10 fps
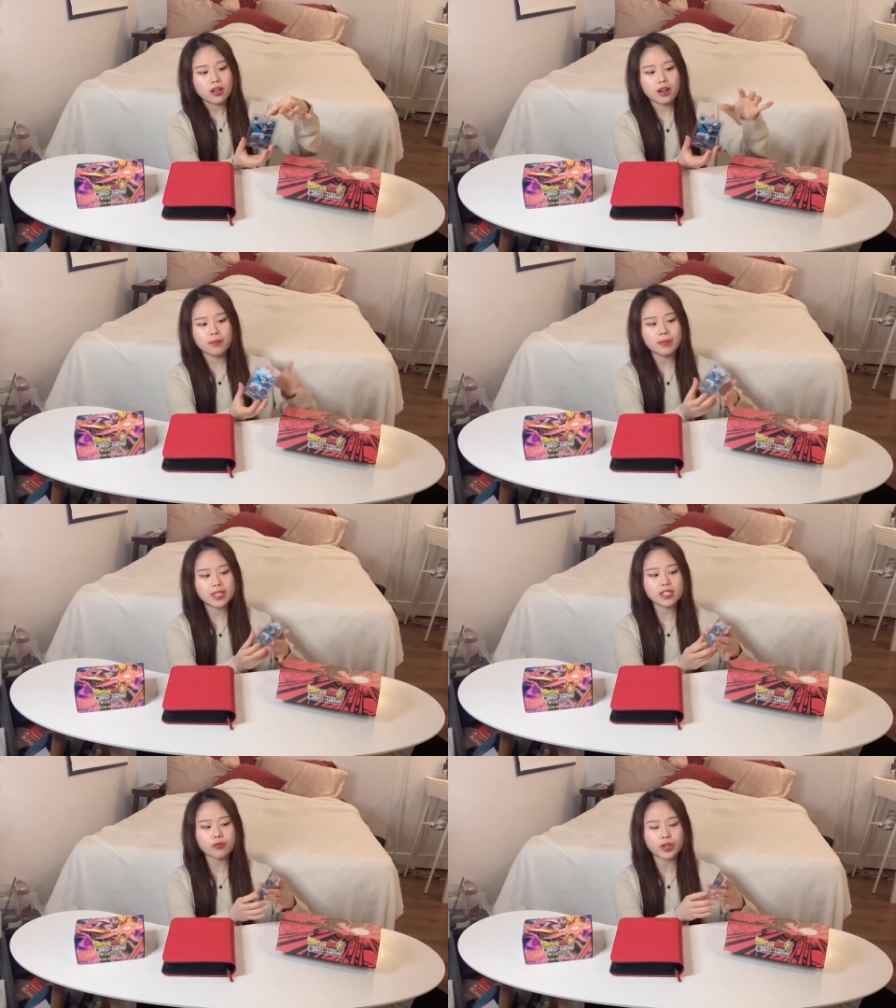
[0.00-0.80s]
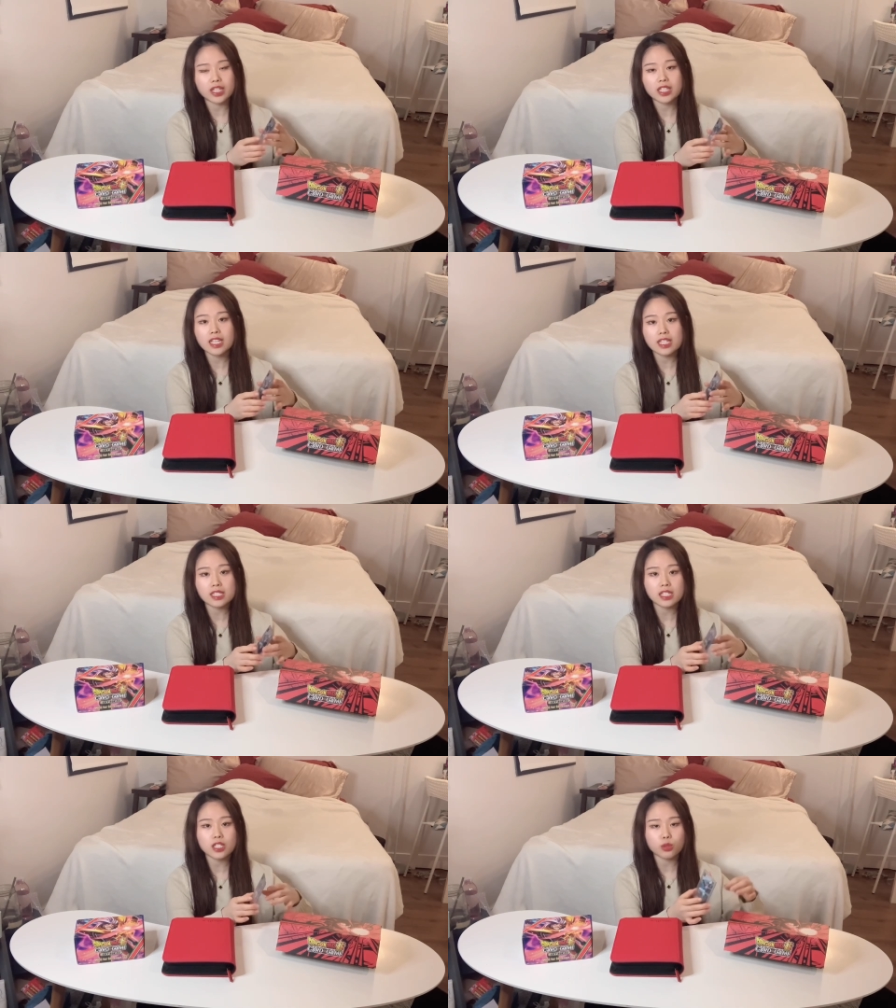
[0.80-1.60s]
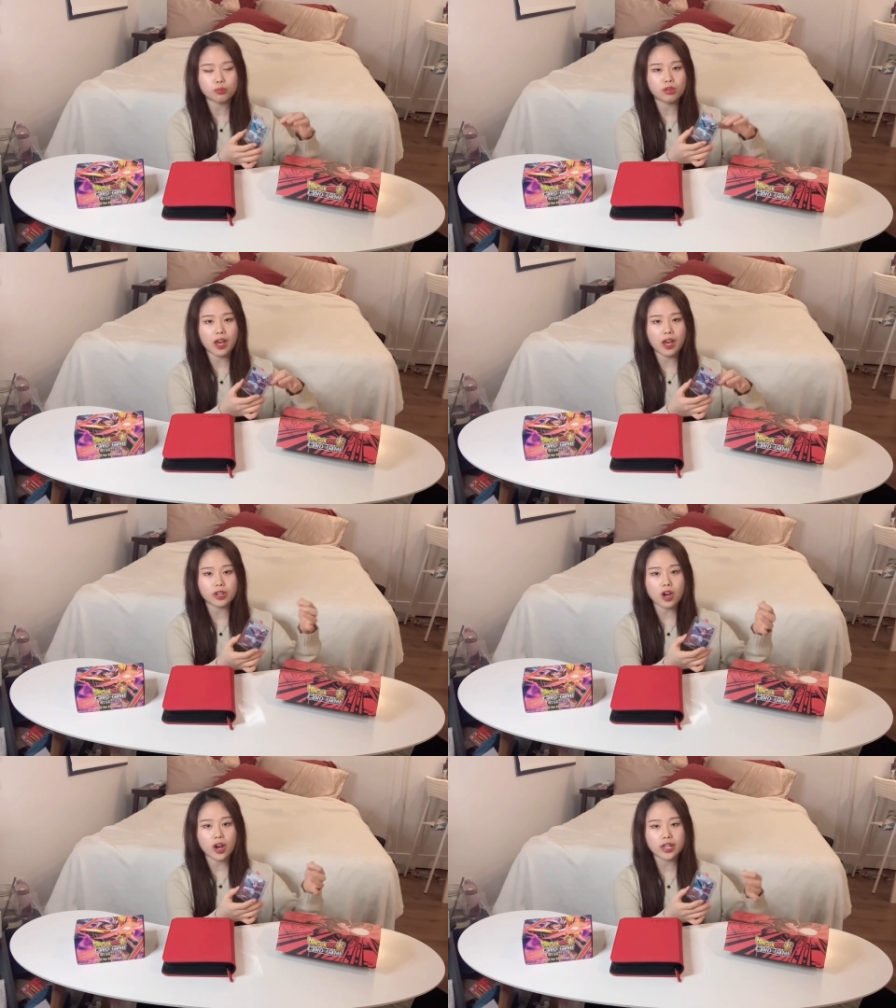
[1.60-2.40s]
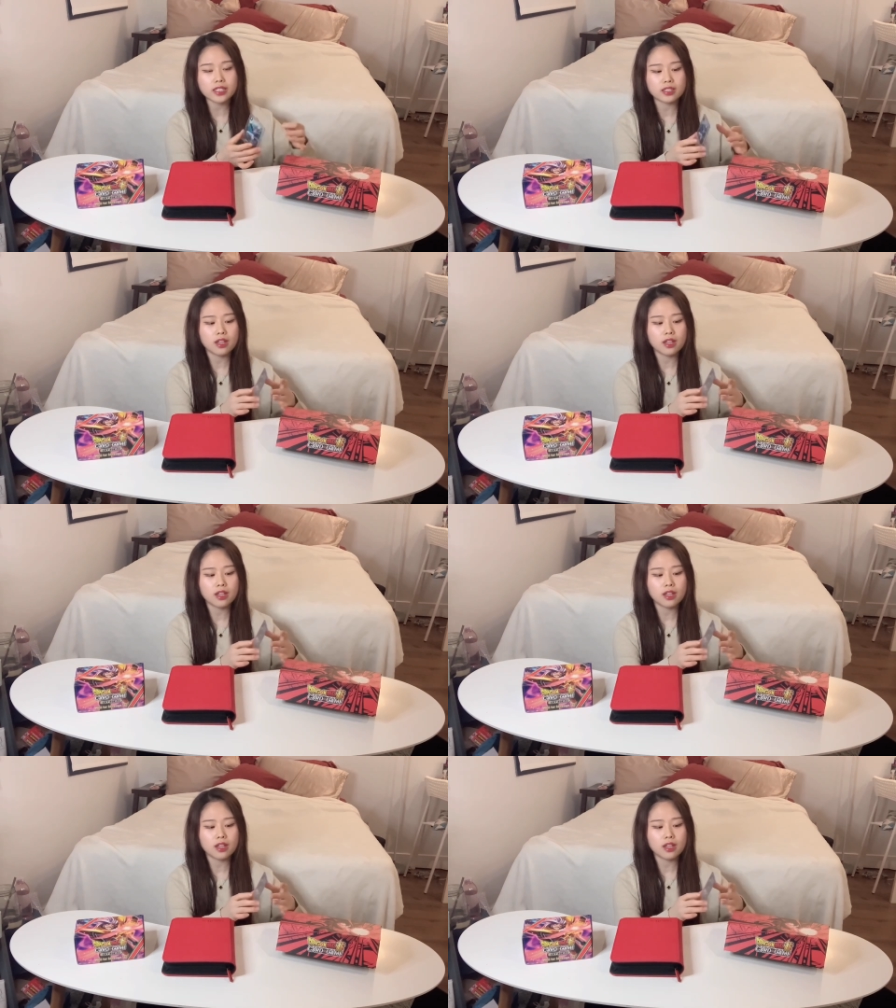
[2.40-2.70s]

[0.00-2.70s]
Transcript: um, makes it really easy to pull out the cards,